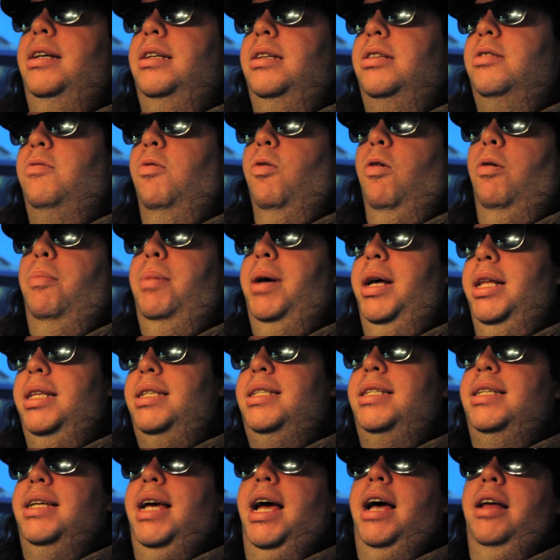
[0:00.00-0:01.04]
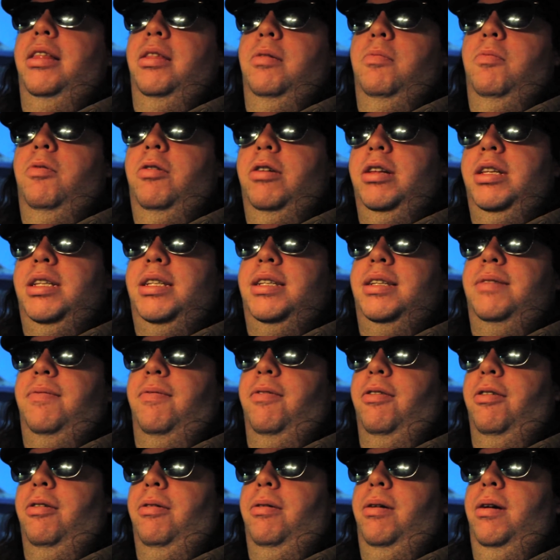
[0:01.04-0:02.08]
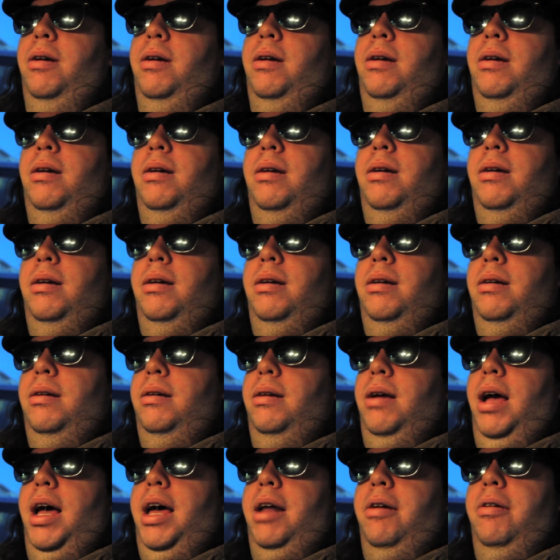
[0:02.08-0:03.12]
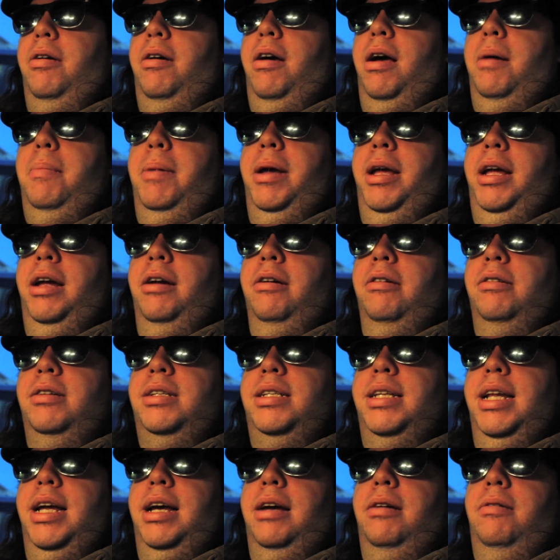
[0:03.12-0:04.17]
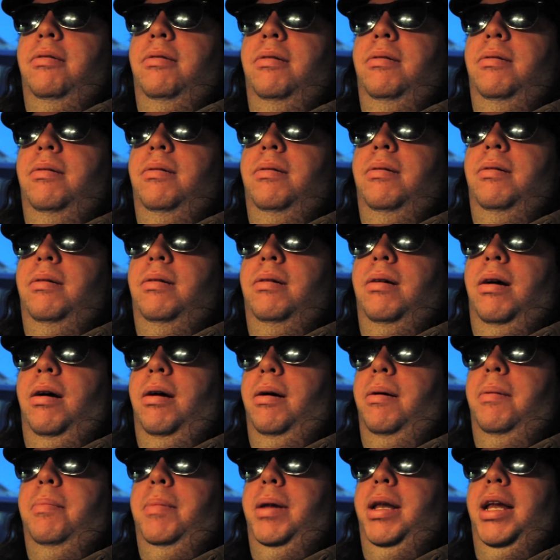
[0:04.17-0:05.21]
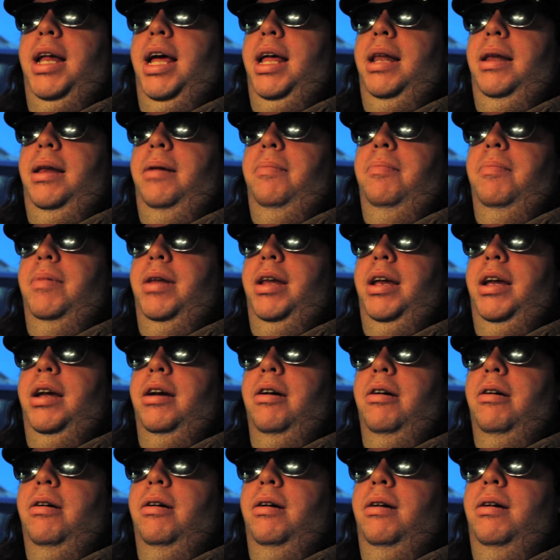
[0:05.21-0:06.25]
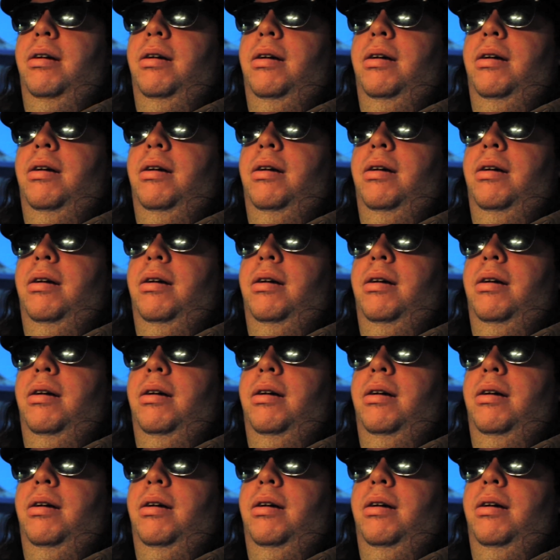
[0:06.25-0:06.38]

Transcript: squirrel butts out in the woods for I don't know how many years now. I mean, it hadn't even been a year.